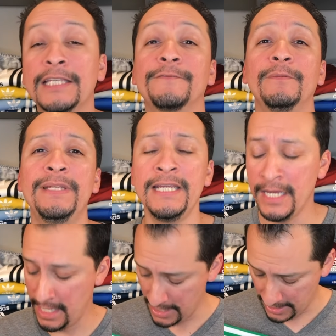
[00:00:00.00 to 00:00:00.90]
As for me,
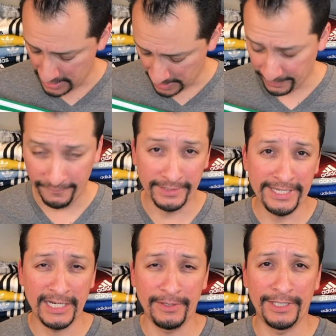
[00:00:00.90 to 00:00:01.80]
I'm
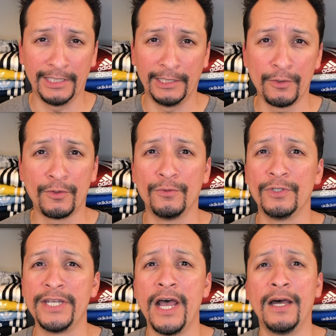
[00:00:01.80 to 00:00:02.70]
affiliated with a
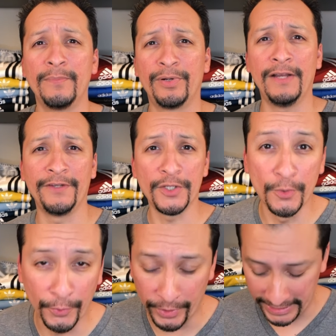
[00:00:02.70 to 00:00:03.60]
local nonprofit
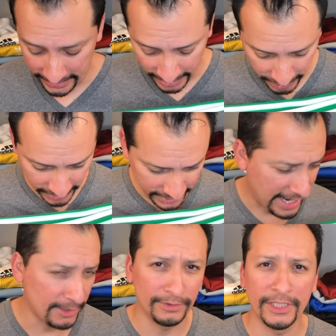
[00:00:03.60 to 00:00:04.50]
youth organization
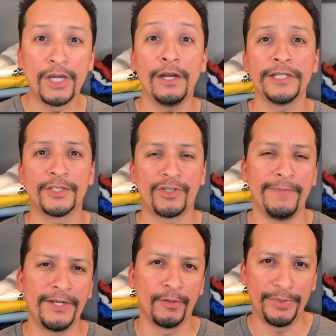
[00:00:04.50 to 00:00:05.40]
titled the Guardians
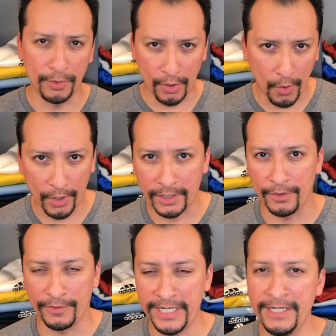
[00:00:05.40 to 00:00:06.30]
Drum and or Bugle Corps,
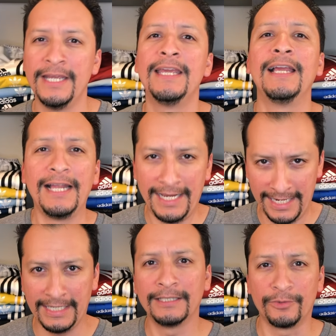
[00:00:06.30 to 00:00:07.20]
go green,
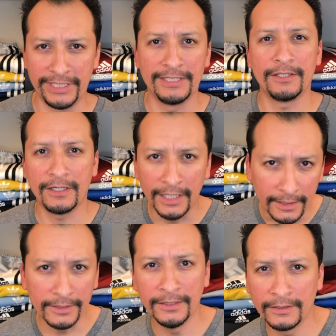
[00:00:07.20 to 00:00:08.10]
and green is our
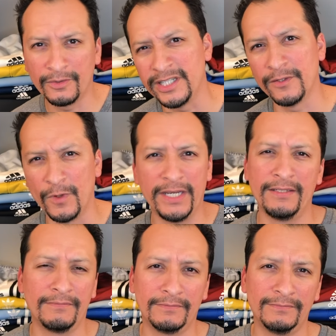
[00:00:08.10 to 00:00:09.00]
color, green and
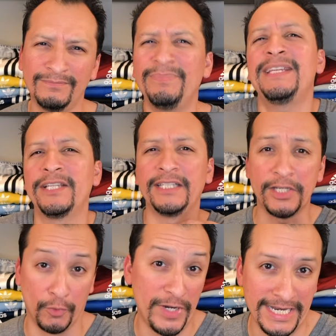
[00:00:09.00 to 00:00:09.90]
white, basically
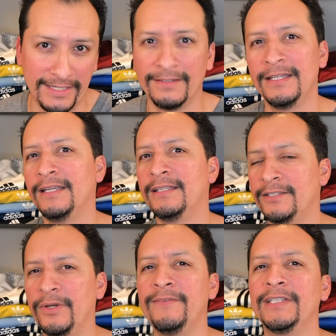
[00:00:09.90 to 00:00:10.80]
green.
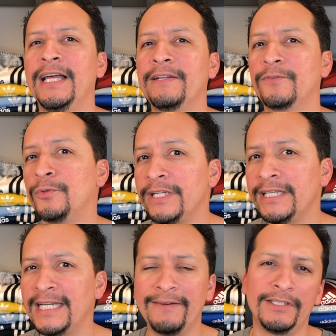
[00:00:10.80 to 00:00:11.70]
So I have a lot of
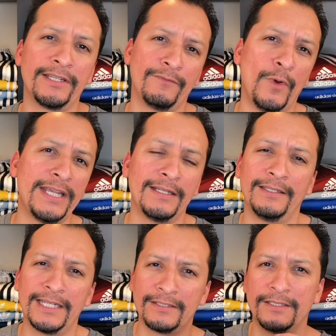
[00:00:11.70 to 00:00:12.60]
green, I have a lot of white, a
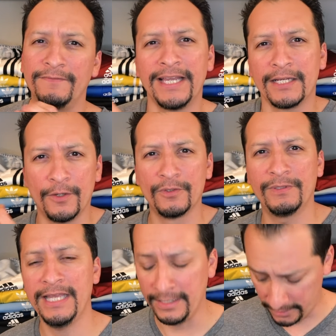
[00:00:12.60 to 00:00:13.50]
lot of stuff that goes
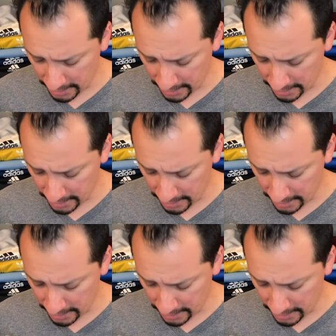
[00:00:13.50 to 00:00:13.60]
with that.